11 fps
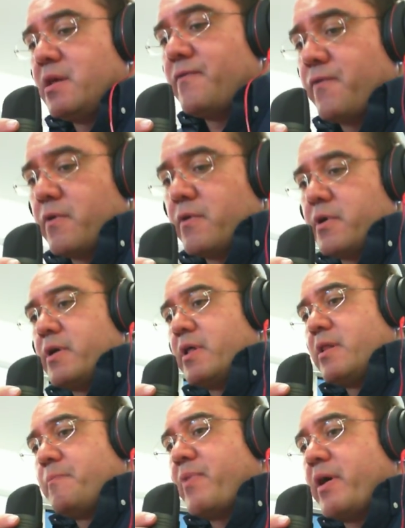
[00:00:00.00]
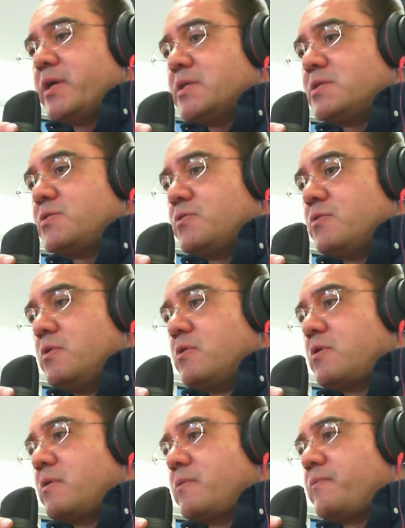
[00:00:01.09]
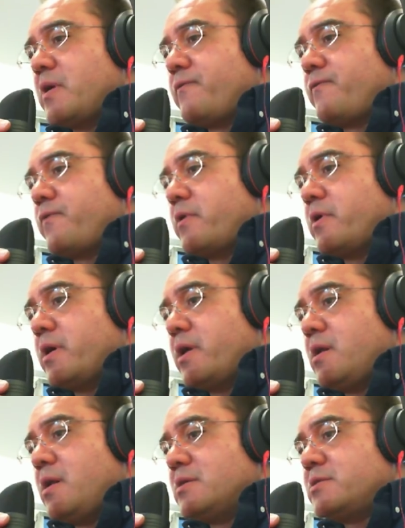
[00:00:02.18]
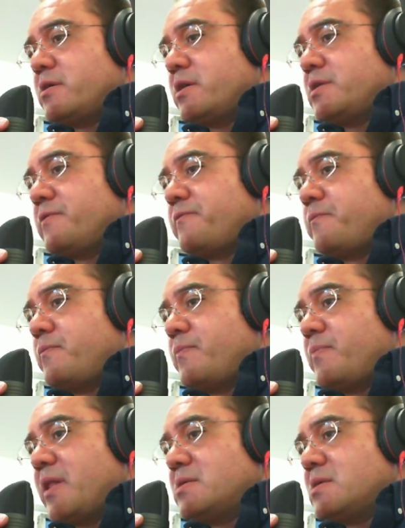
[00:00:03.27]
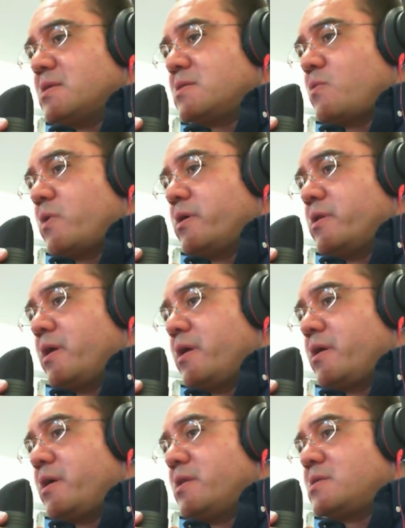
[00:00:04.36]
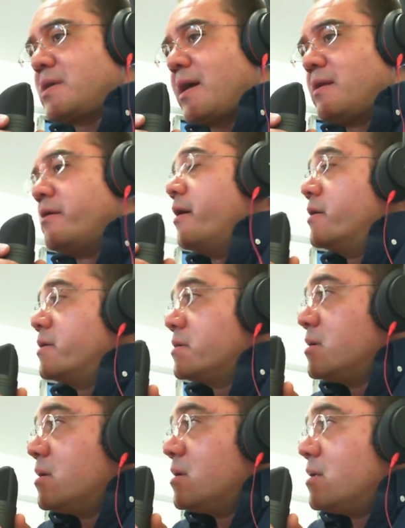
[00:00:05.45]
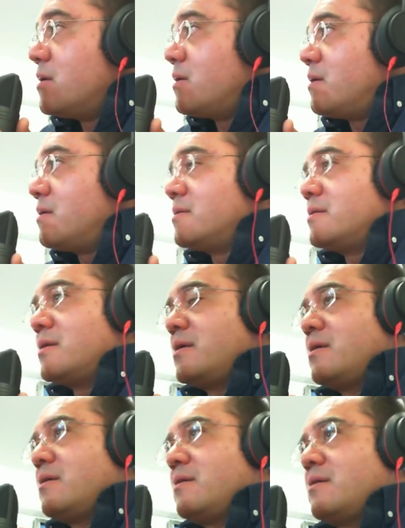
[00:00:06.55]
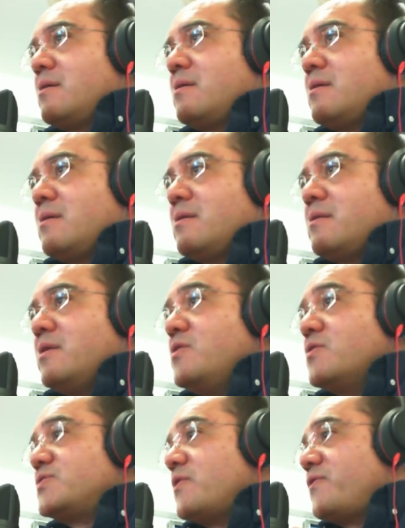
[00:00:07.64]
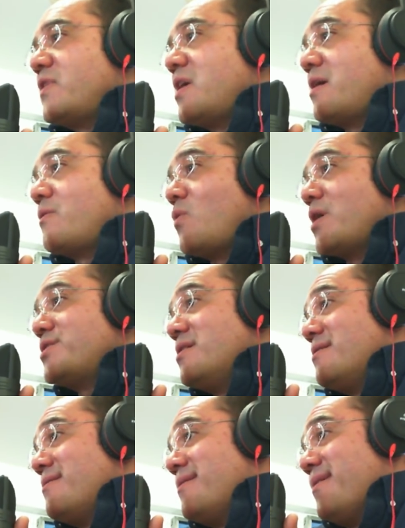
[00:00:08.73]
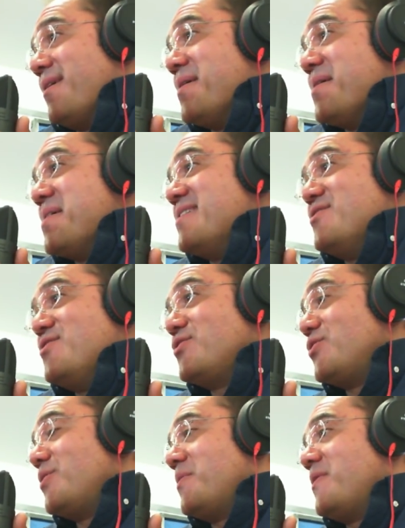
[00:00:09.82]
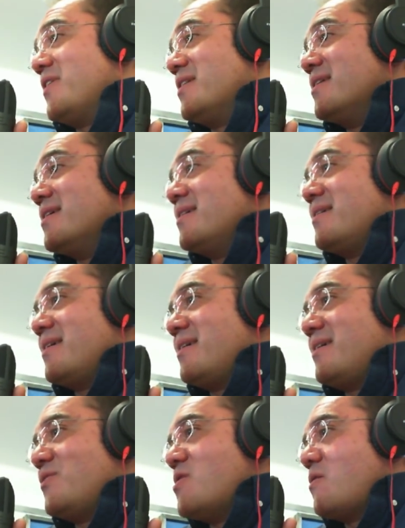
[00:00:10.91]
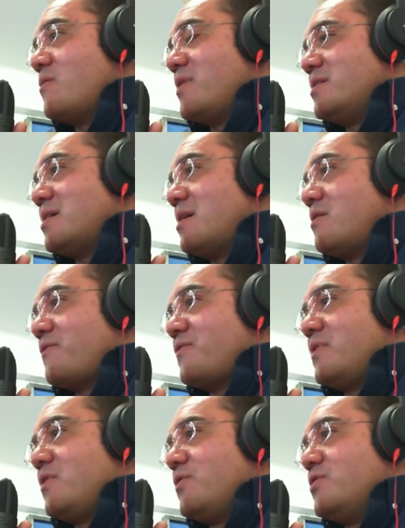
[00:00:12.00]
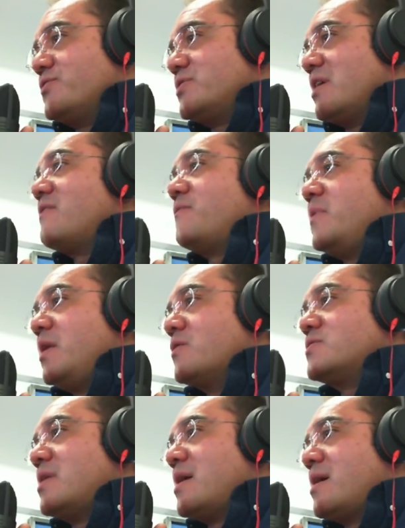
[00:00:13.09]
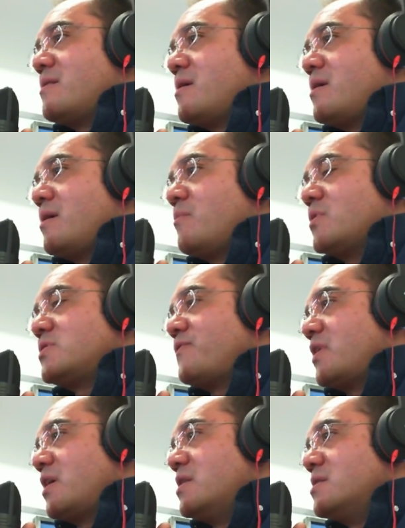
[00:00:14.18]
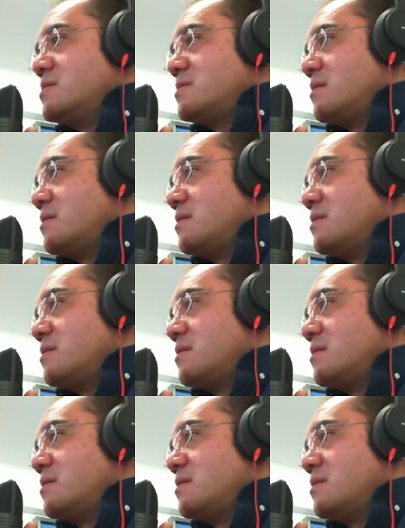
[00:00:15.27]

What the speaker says: for the parents to look for alternative places where the kids can learn all the new stuff they are watching in YouTube even. You know, there is a lot of do-it-yourself videos that most of the kids,